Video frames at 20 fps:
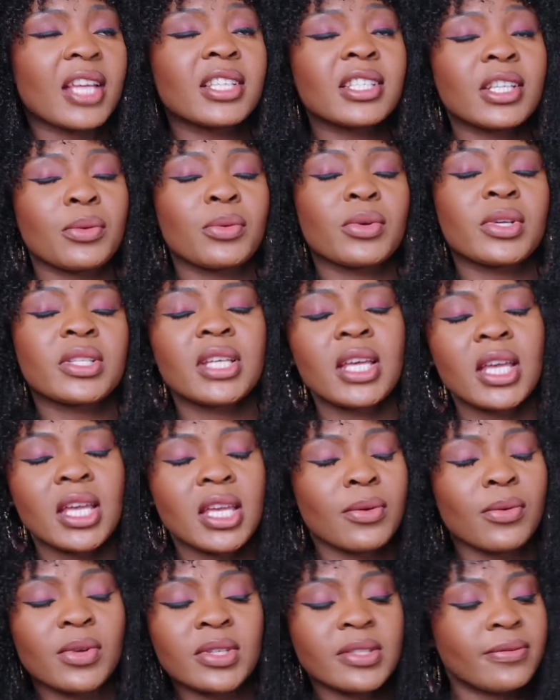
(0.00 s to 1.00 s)
large, and
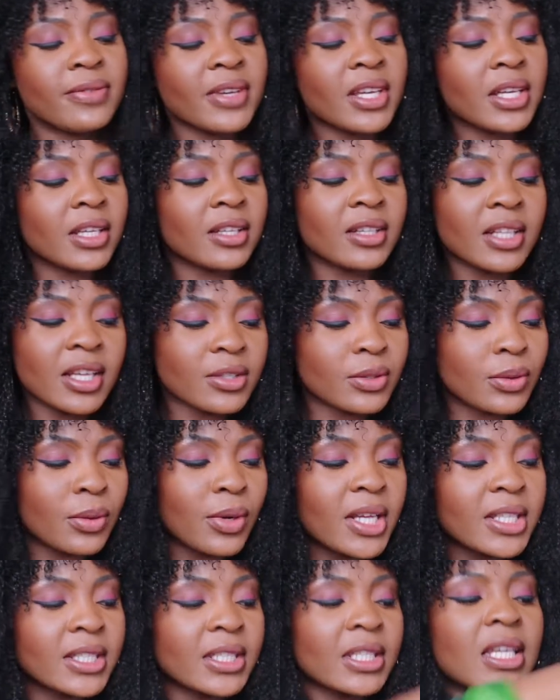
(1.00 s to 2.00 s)
it was fitting. That's
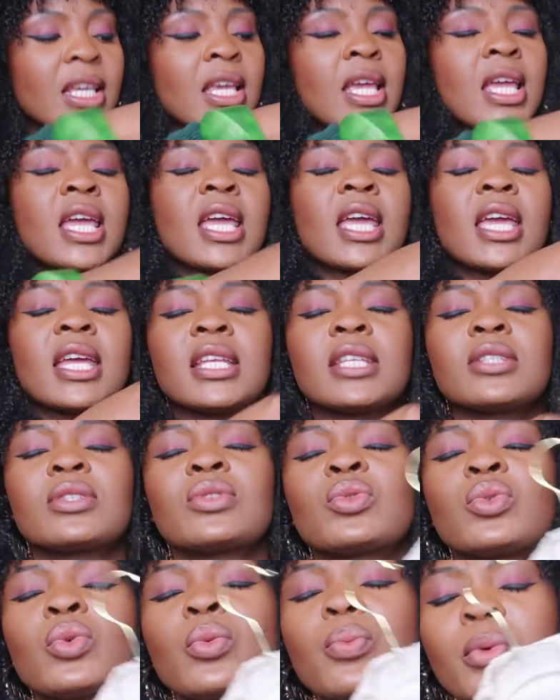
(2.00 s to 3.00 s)
crazy. It is
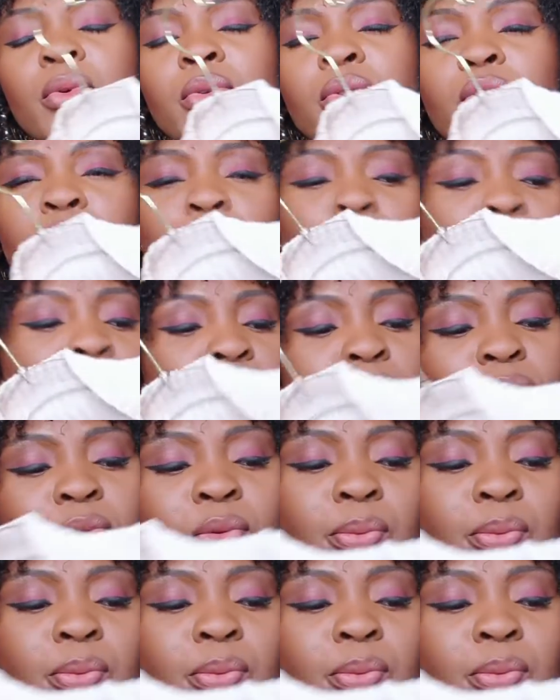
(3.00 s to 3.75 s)
super, super,